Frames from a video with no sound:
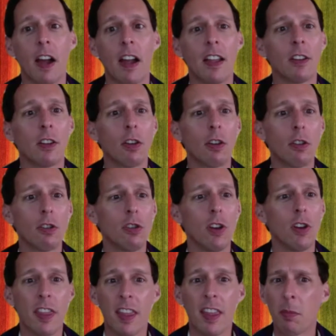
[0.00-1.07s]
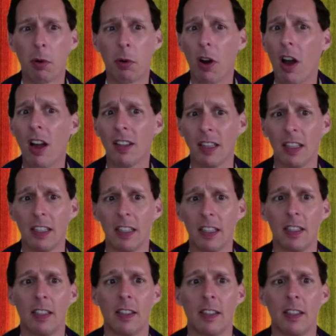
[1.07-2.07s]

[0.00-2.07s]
I encourage you to think broadly.